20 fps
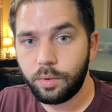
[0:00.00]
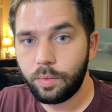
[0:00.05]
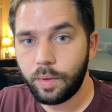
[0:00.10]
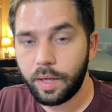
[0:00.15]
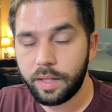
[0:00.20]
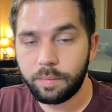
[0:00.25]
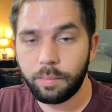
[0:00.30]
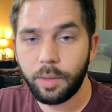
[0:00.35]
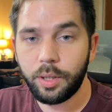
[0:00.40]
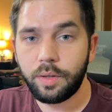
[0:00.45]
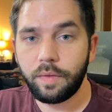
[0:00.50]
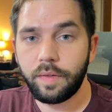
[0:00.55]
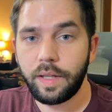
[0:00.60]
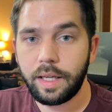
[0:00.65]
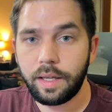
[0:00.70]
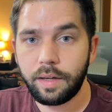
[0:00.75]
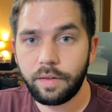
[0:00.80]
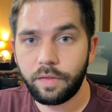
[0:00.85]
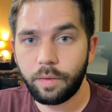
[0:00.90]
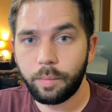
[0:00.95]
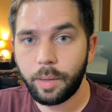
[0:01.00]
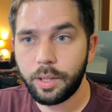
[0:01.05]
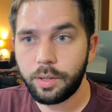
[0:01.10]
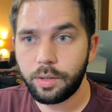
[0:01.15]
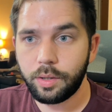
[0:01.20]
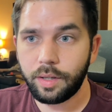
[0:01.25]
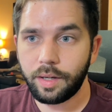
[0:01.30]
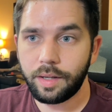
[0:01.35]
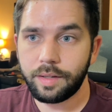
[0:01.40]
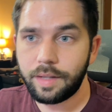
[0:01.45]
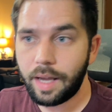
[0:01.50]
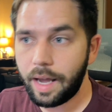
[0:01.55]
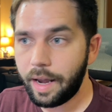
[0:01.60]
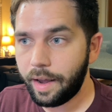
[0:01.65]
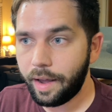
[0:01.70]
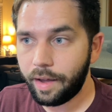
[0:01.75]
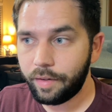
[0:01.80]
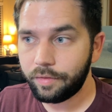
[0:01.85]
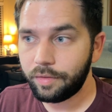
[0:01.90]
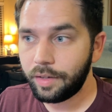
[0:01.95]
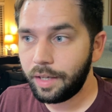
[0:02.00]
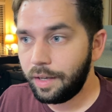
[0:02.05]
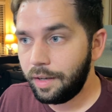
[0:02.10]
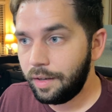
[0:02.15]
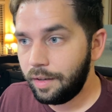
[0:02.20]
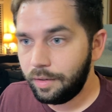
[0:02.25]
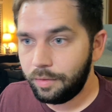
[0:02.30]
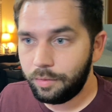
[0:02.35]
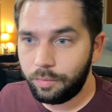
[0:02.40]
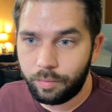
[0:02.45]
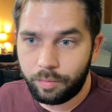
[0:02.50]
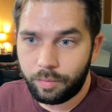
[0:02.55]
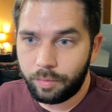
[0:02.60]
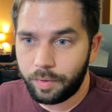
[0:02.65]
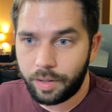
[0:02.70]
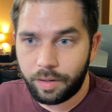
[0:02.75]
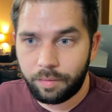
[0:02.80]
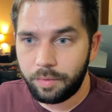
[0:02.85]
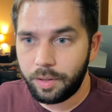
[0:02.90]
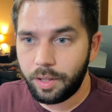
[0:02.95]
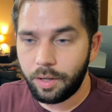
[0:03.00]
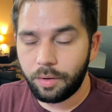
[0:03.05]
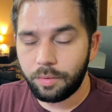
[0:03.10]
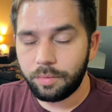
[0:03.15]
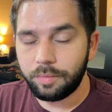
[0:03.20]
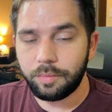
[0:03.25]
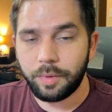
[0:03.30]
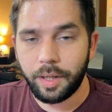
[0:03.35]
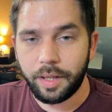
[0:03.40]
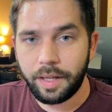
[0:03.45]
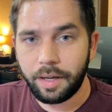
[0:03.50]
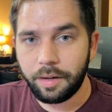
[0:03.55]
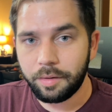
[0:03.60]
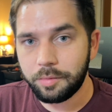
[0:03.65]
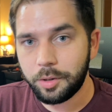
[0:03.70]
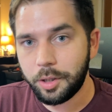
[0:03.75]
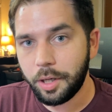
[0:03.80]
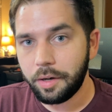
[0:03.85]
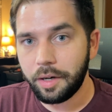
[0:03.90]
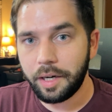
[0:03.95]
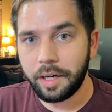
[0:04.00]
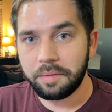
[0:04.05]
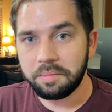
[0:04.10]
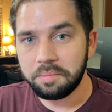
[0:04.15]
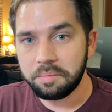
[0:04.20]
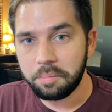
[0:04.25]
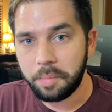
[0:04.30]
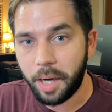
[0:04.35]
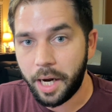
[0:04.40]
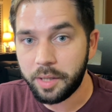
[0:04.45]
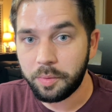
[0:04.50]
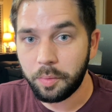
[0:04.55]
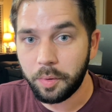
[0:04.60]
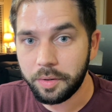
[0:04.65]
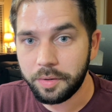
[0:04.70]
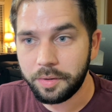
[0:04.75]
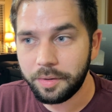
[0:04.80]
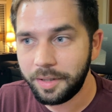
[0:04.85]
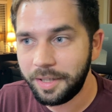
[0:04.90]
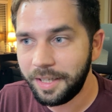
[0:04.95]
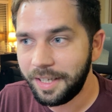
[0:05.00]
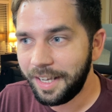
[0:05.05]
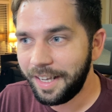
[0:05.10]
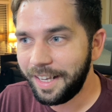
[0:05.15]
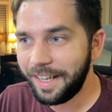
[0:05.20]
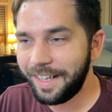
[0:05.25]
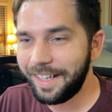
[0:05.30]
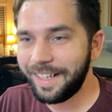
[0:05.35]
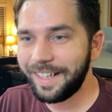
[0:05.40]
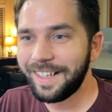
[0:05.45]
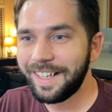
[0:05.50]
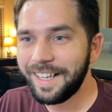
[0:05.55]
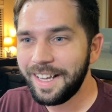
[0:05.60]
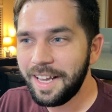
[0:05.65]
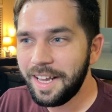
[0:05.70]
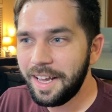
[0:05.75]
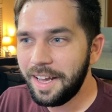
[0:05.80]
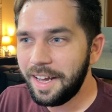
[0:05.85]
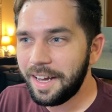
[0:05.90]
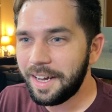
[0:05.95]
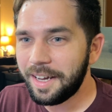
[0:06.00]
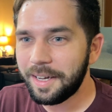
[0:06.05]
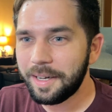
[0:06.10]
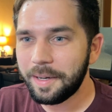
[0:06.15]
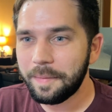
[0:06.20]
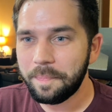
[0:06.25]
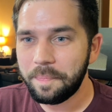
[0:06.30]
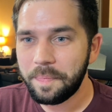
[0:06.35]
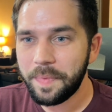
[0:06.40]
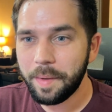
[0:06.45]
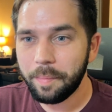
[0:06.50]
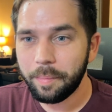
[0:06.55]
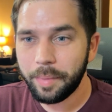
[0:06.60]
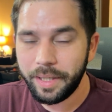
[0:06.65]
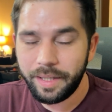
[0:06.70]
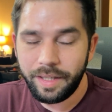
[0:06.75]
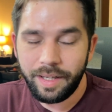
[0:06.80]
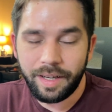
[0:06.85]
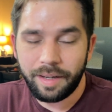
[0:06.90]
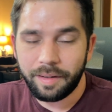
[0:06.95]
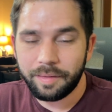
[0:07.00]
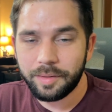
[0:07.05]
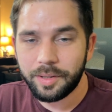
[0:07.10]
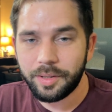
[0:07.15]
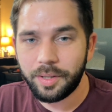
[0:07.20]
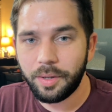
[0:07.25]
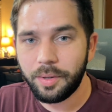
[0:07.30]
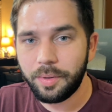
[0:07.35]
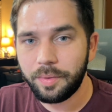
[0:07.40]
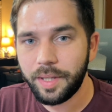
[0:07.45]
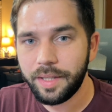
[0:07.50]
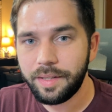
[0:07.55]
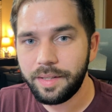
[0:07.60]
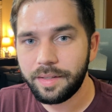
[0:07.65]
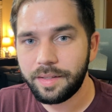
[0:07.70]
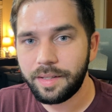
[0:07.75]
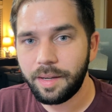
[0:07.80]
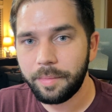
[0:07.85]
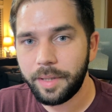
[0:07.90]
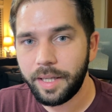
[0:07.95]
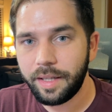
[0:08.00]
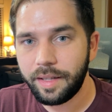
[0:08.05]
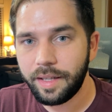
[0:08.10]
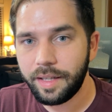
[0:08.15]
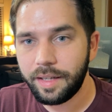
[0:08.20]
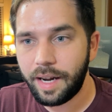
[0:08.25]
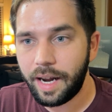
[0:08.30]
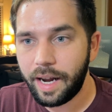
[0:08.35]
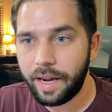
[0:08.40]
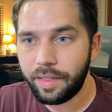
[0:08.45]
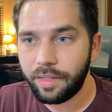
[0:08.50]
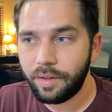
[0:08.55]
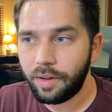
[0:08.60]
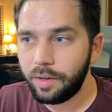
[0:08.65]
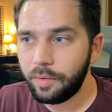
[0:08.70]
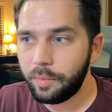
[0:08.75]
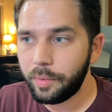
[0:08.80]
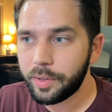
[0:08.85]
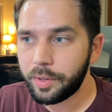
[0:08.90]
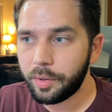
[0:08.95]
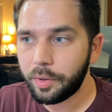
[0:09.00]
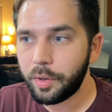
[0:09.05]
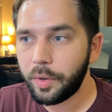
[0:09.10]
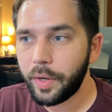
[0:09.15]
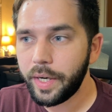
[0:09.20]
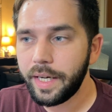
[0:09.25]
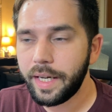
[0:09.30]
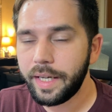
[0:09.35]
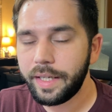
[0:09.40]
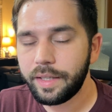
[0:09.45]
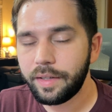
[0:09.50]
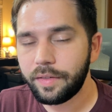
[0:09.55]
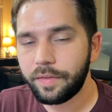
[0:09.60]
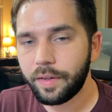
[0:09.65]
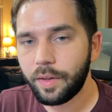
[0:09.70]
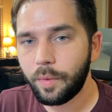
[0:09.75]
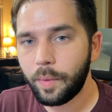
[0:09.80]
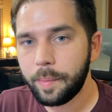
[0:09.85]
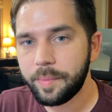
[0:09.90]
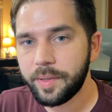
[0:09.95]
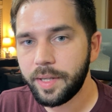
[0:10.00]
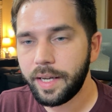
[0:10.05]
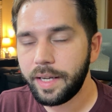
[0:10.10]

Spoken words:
as much of the information as I have, without sharing passwords. But yeah, so this is something that I thought was a great idea for the website.